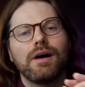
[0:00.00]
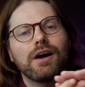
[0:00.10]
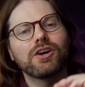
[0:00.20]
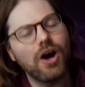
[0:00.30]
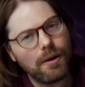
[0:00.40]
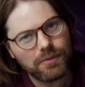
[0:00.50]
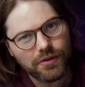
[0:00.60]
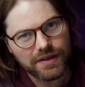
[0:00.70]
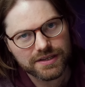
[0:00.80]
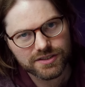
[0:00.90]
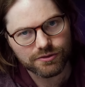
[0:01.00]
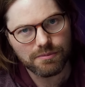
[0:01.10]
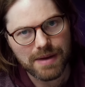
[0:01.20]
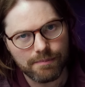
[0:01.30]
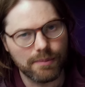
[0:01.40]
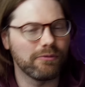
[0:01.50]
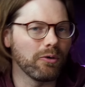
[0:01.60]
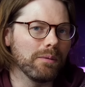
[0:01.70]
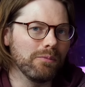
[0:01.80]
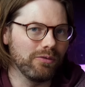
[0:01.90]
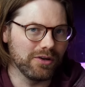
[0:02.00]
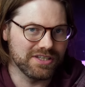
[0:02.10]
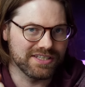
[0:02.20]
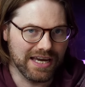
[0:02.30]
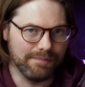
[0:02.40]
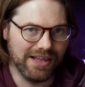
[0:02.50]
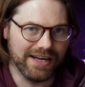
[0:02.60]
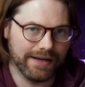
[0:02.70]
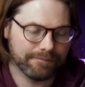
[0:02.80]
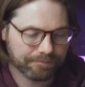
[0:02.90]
A couple of things to remember before we move on to time aligning.